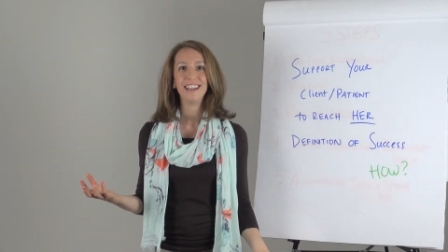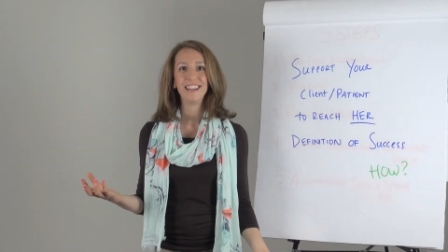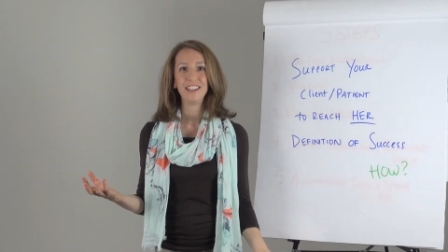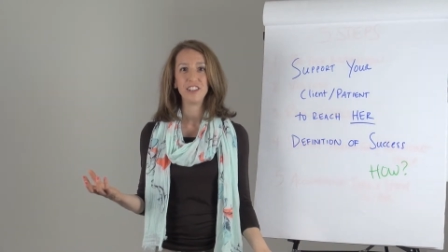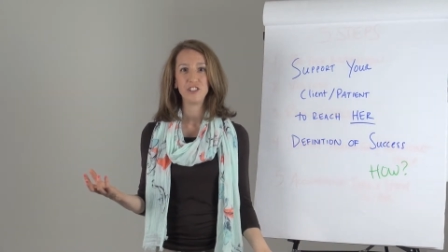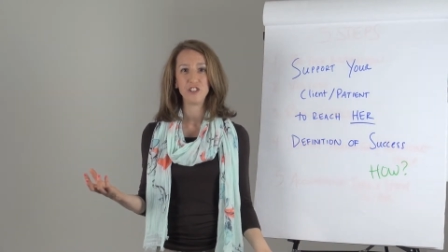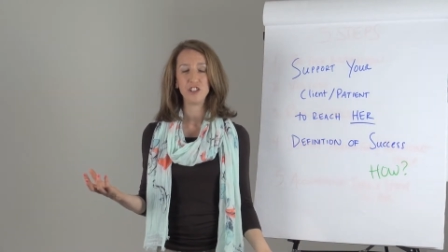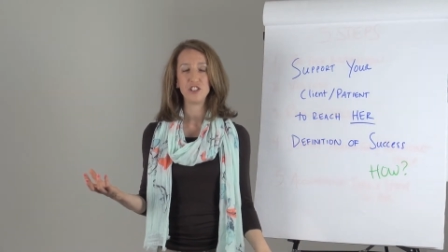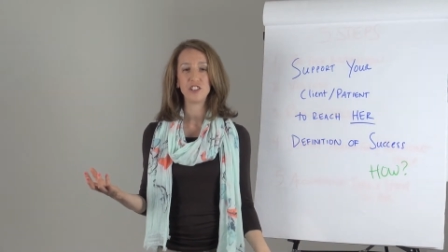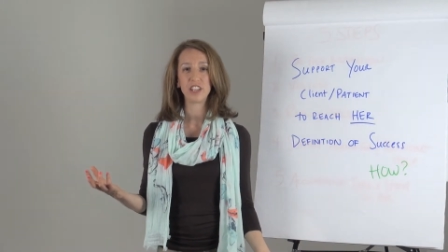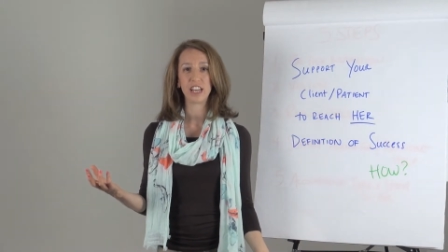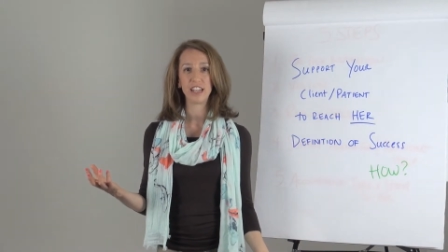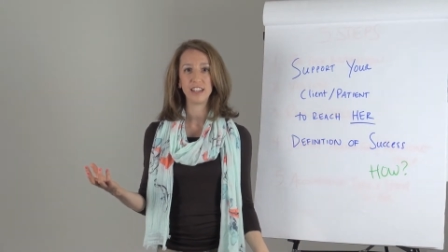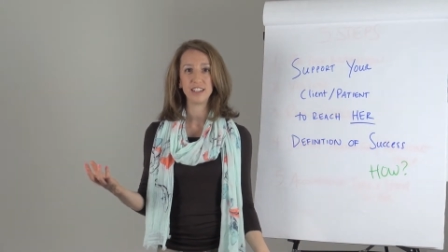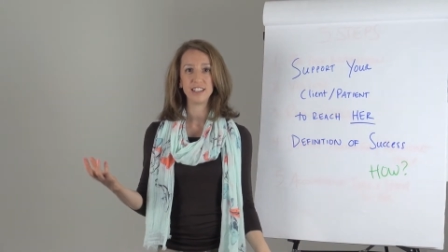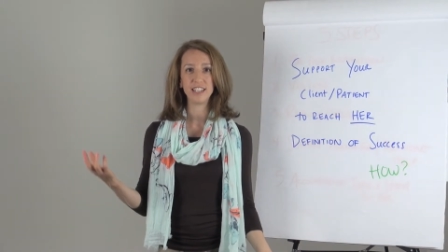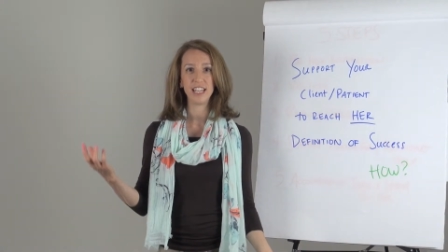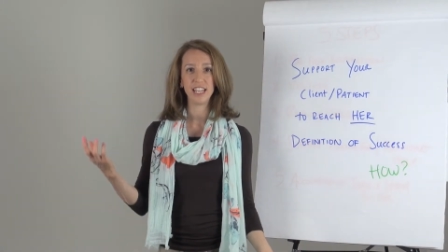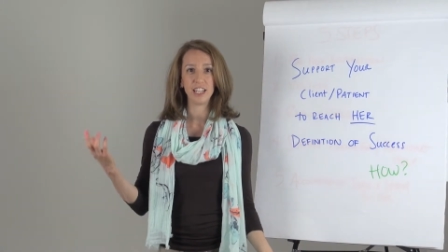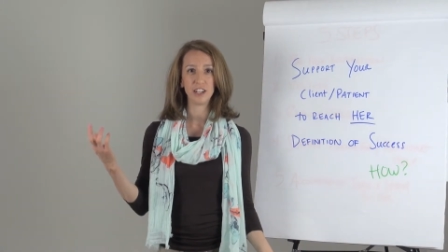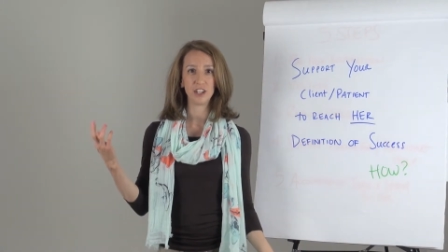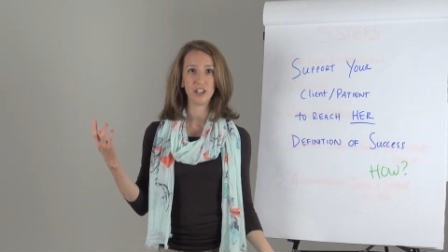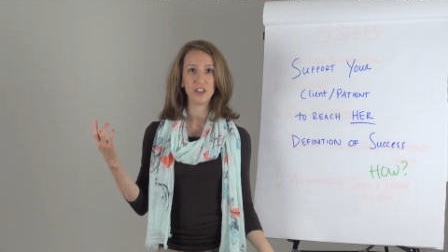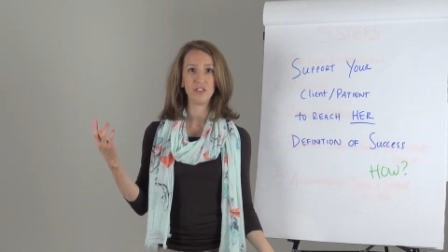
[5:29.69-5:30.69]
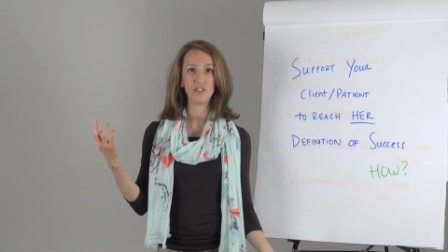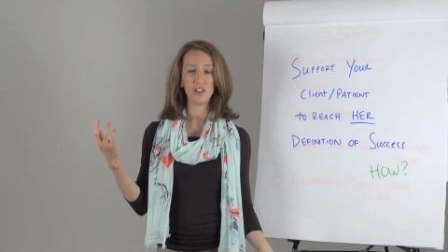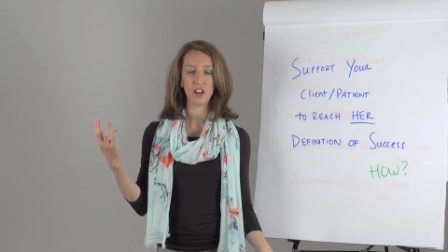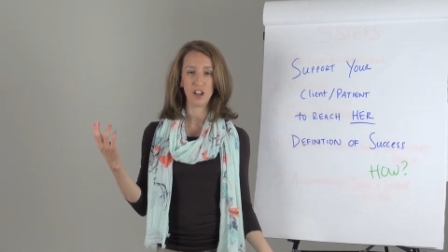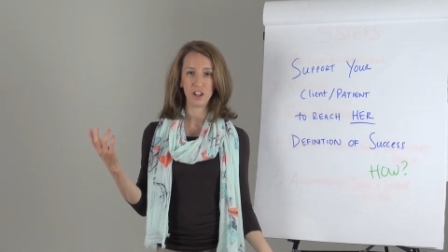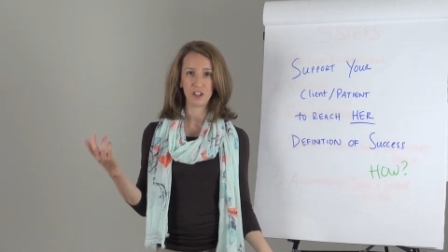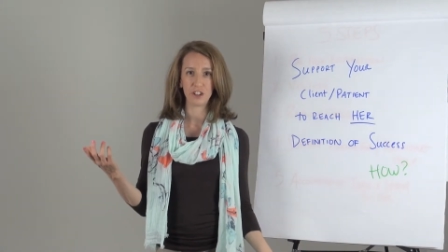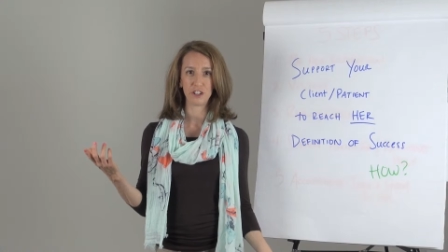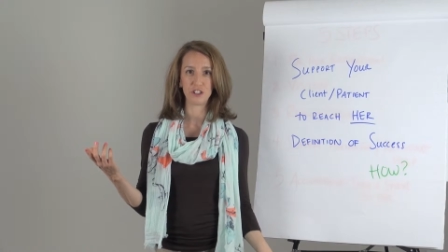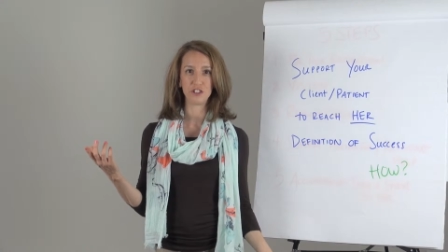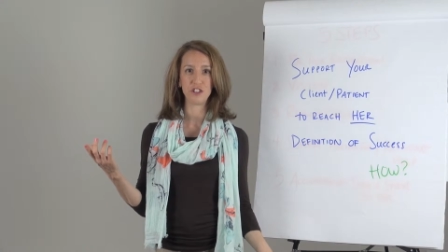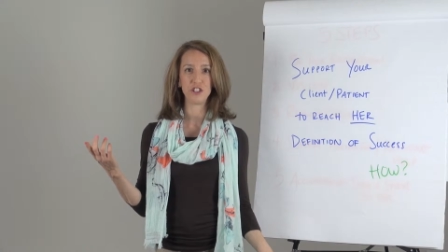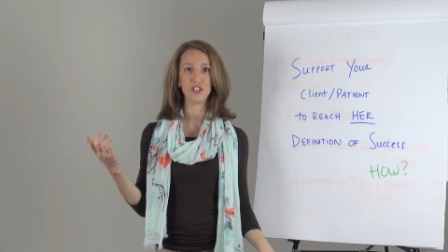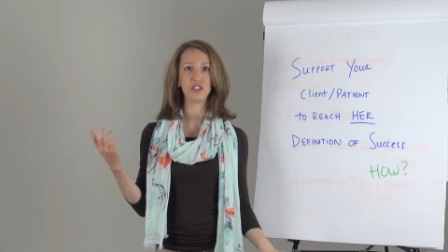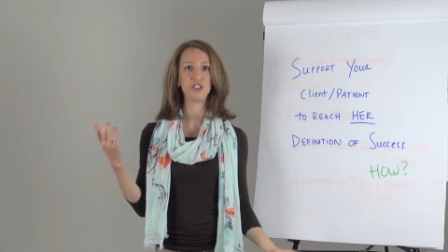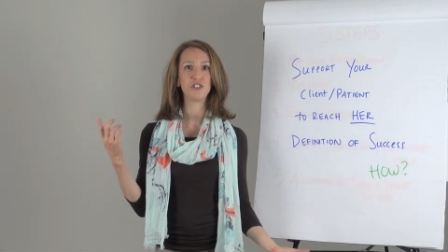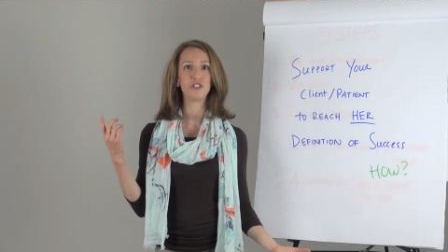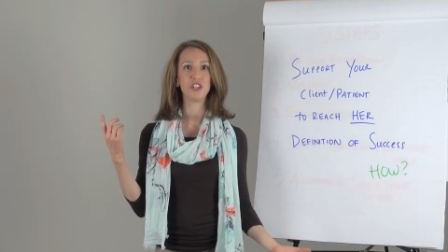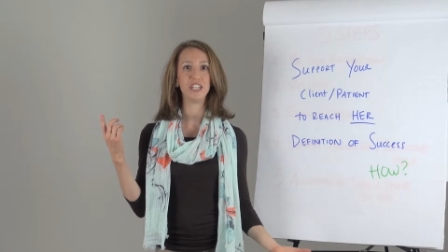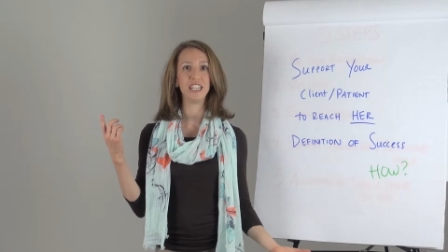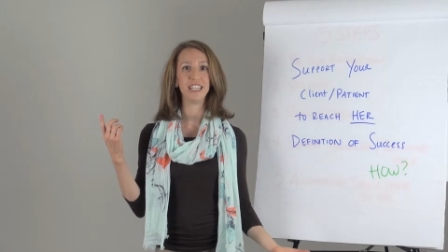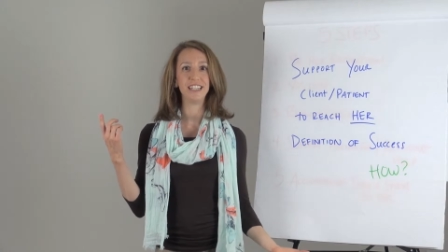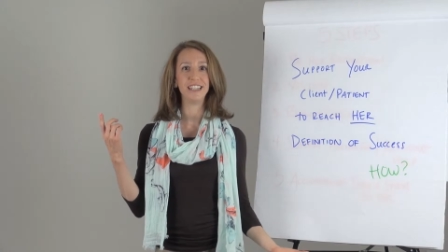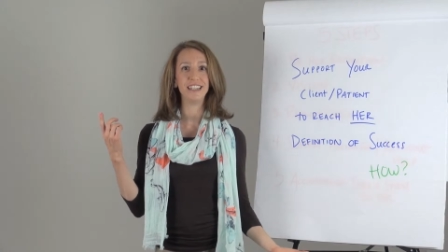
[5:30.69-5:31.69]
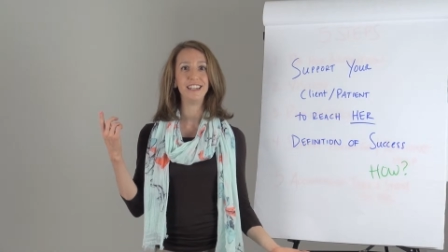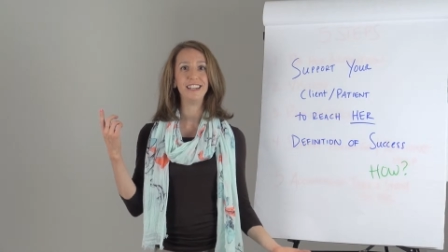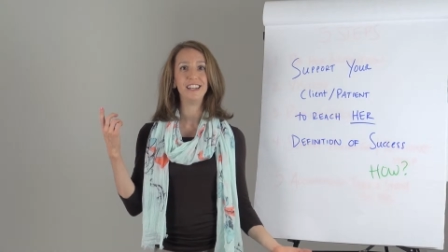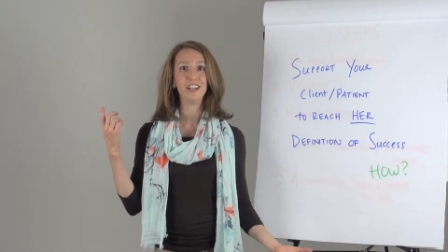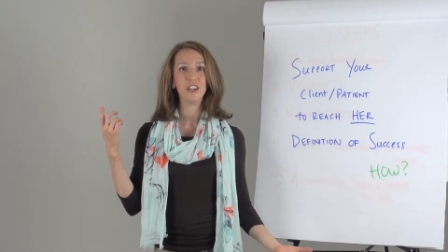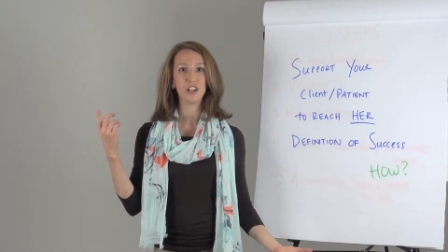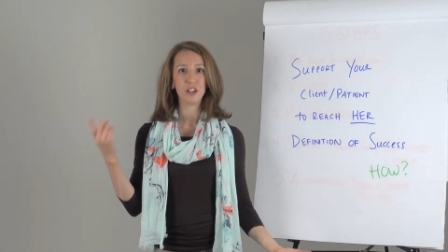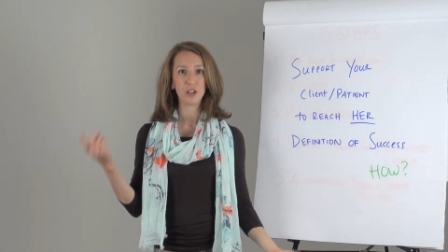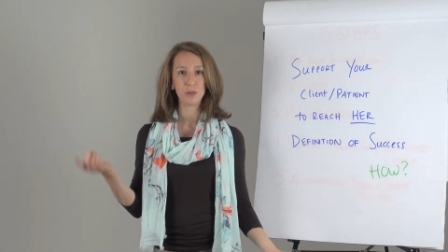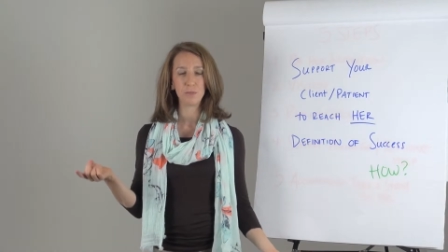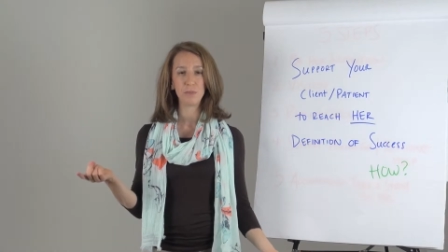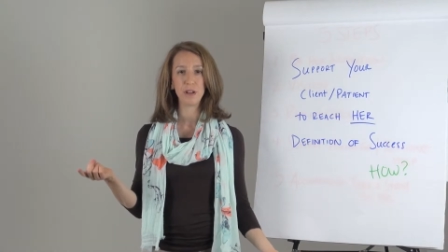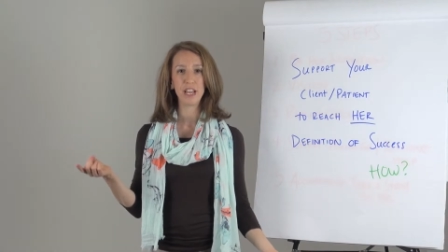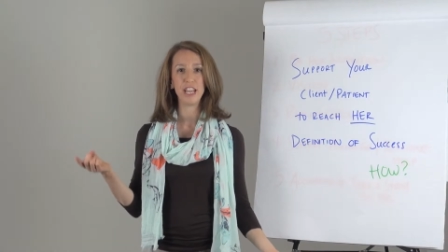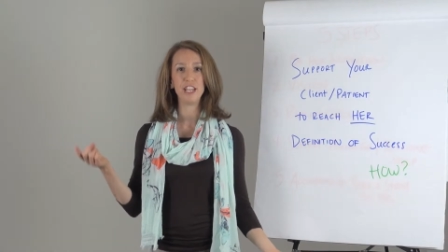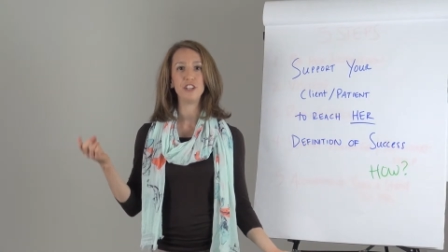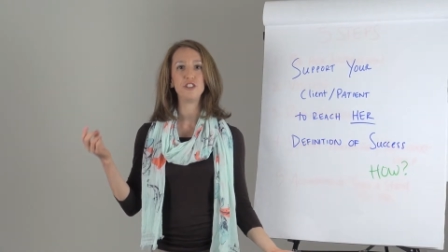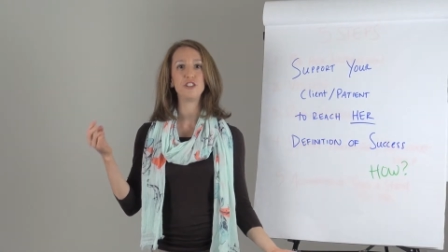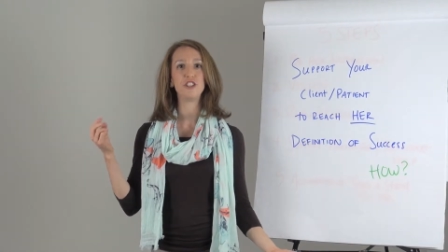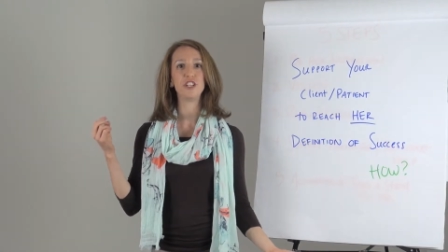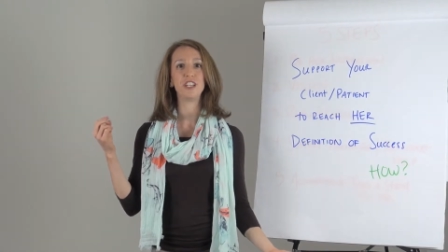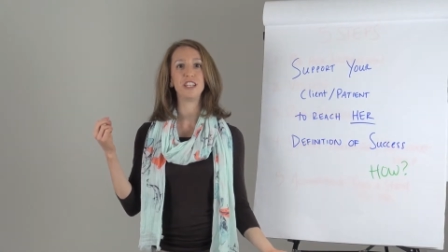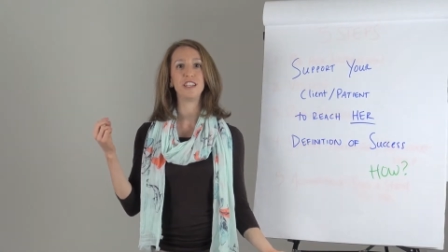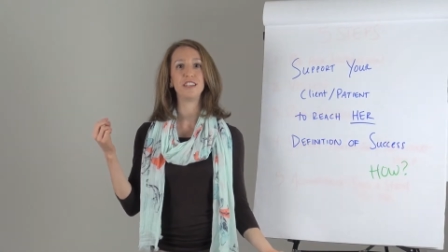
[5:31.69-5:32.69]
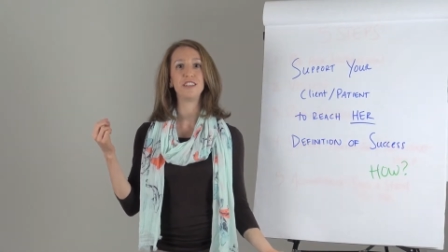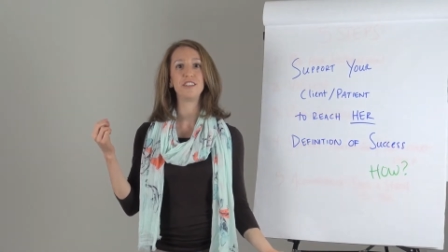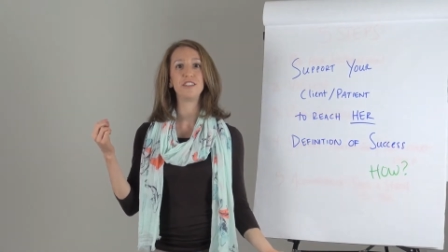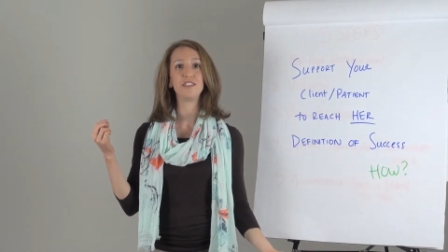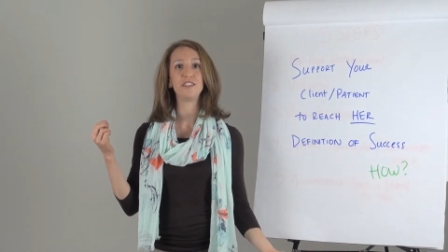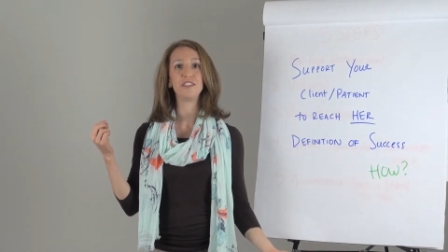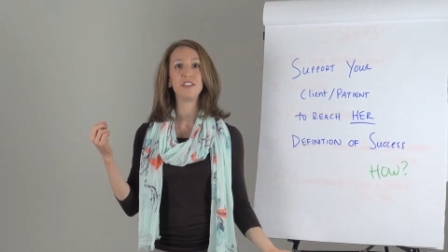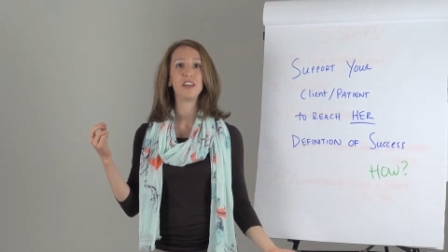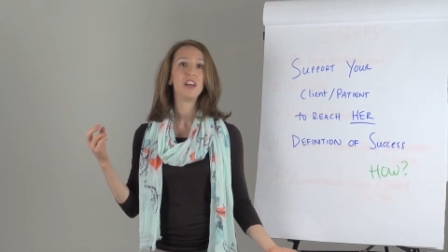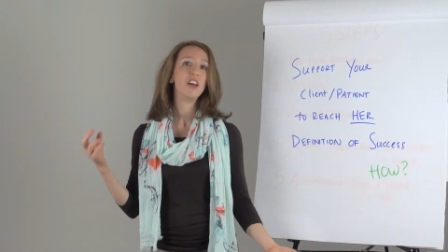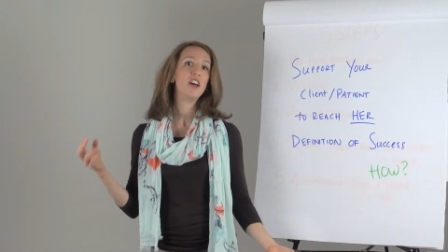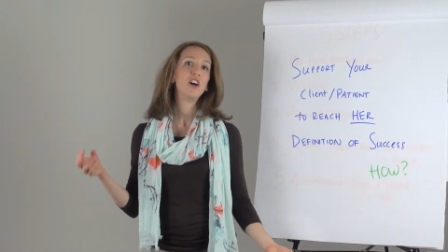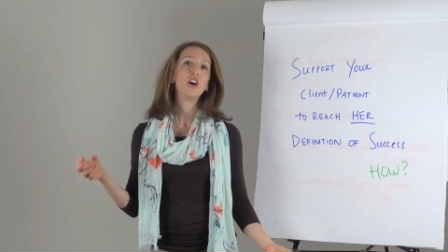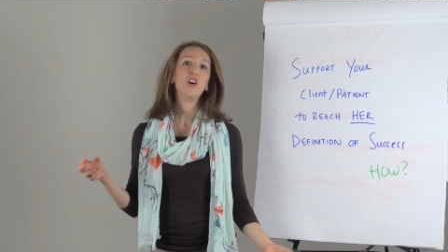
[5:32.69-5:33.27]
she's got to take care of her children, her patients,